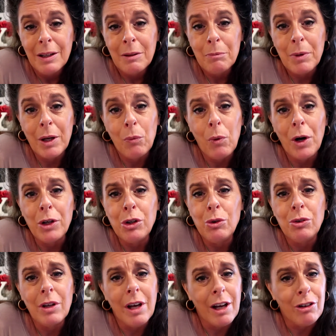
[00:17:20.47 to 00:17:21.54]
But I want you
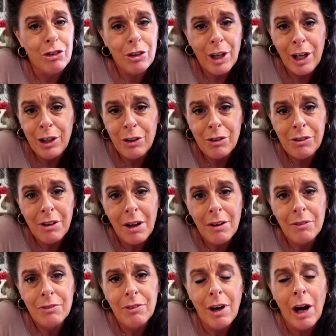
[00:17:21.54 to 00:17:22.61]
to educate yourself.
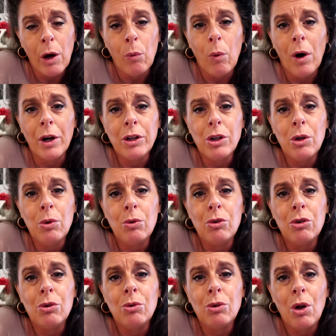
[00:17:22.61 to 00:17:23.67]
I want you
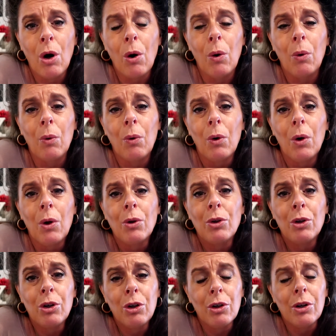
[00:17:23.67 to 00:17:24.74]
to know
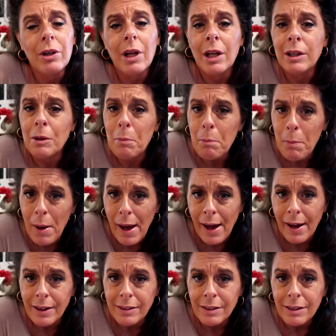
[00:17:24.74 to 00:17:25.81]
the good and the
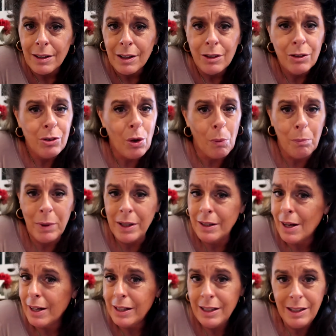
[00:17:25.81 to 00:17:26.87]
bad. Don't be
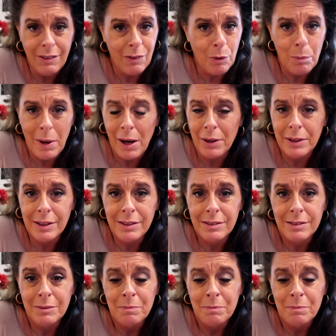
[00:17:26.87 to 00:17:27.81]
naive about it.